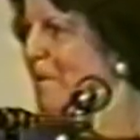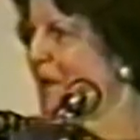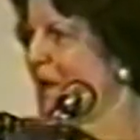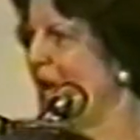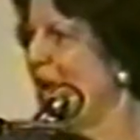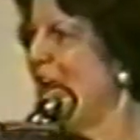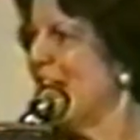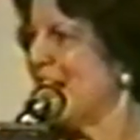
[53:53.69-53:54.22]

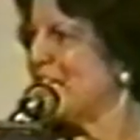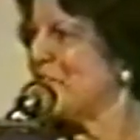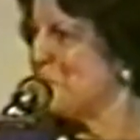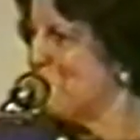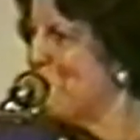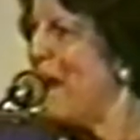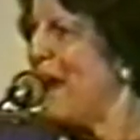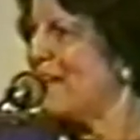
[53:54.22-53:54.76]
He
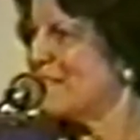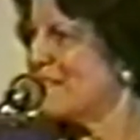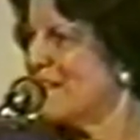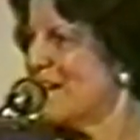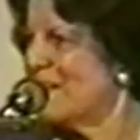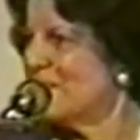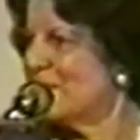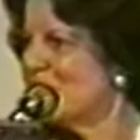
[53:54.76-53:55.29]
expects
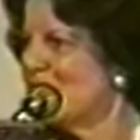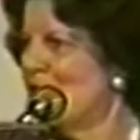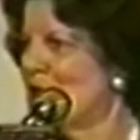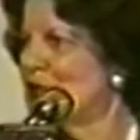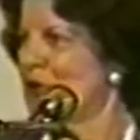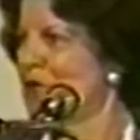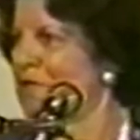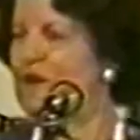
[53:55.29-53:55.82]
us
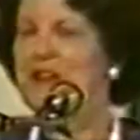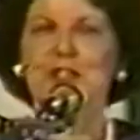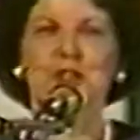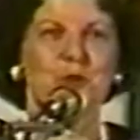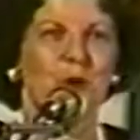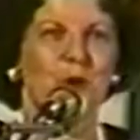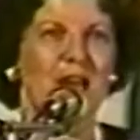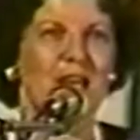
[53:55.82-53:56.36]
to fish
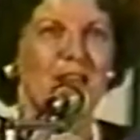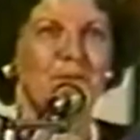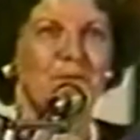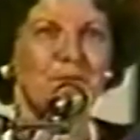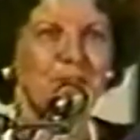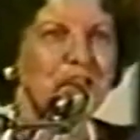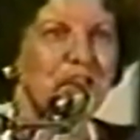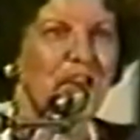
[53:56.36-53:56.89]
where the
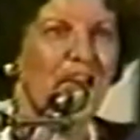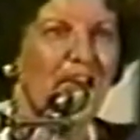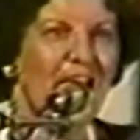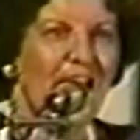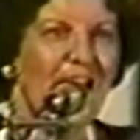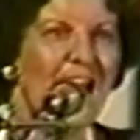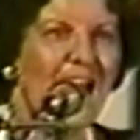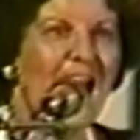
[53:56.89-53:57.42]
fish
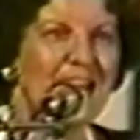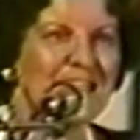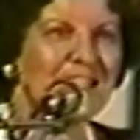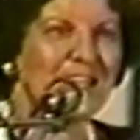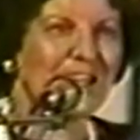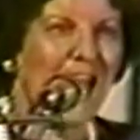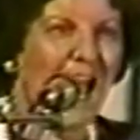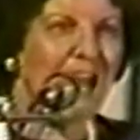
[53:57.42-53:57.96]
are and to
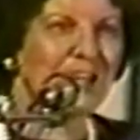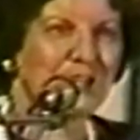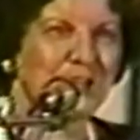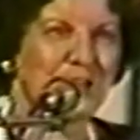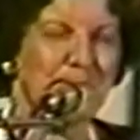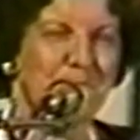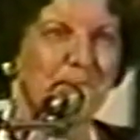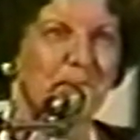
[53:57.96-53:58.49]
catch
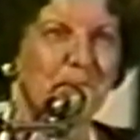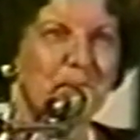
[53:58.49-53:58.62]
them.